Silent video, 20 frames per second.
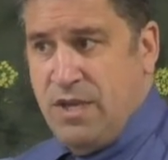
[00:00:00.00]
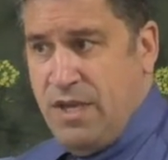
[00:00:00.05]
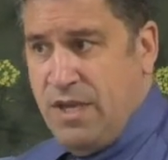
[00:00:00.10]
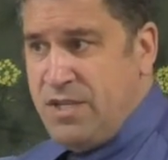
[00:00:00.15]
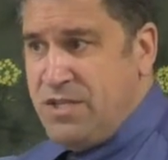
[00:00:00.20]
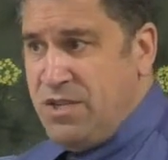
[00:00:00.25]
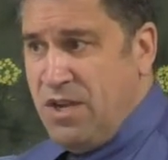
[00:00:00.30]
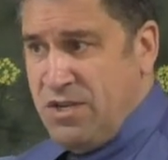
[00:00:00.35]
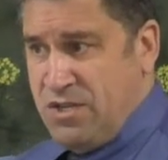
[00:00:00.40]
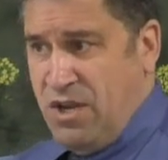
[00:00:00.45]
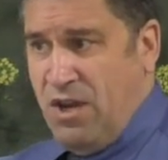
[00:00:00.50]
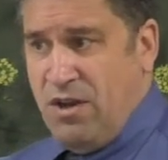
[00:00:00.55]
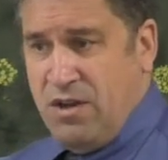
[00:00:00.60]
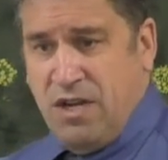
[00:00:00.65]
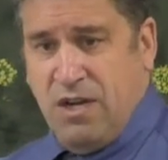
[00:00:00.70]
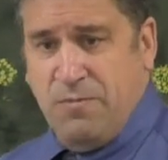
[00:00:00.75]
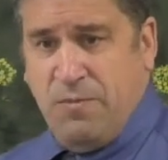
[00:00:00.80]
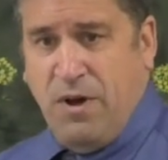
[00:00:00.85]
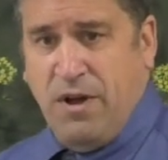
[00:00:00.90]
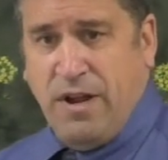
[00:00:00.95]
He's not
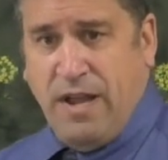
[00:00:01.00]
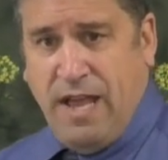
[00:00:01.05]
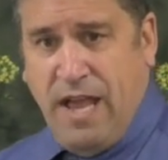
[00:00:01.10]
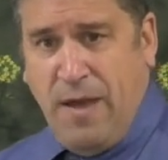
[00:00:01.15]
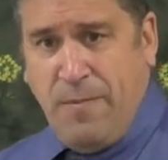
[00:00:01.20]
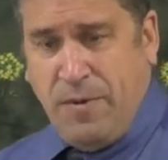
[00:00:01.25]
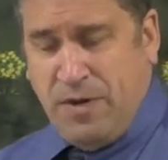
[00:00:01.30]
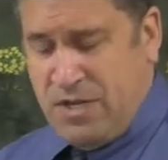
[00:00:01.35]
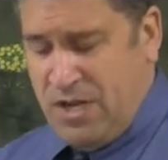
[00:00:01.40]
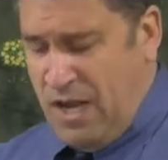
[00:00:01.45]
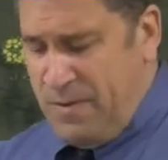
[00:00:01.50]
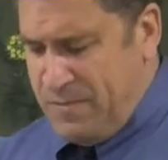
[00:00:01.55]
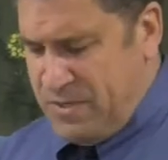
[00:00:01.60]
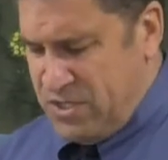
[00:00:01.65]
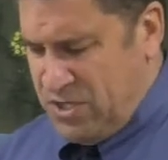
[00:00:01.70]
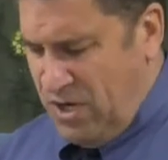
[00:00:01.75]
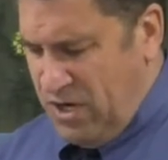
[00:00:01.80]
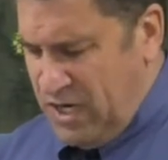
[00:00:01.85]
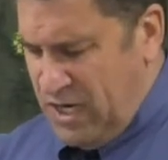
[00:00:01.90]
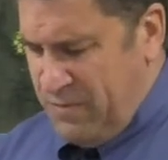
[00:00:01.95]
talking about a happy time, he's
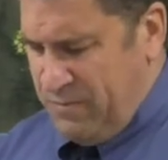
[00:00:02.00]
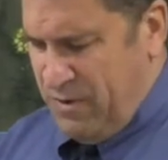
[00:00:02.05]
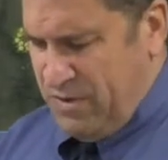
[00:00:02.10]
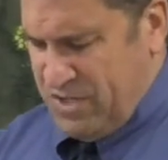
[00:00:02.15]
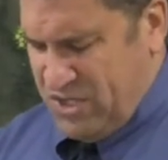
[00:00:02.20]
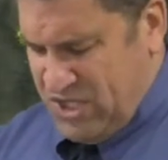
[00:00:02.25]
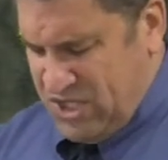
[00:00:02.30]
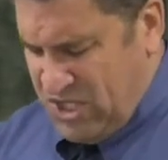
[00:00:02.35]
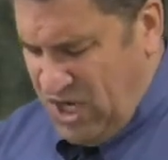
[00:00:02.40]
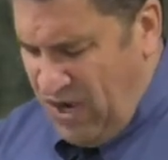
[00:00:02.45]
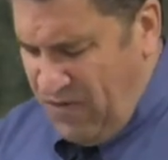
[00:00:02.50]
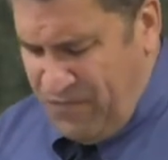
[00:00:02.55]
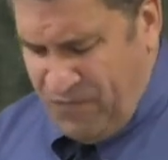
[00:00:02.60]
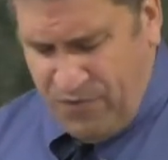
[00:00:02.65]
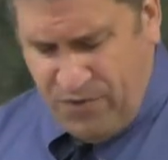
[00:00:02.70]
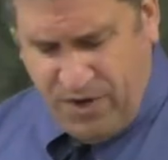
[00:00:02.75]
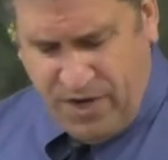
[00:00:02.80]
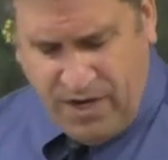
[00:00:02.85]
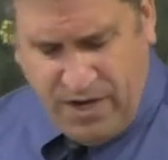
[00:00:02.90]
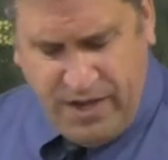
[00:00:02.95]
talking about
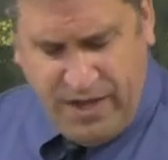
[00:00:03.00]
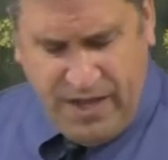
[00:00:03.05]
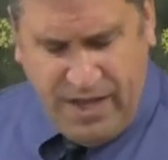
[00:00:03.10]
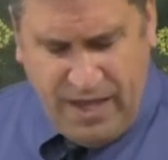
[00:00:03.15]
suffering.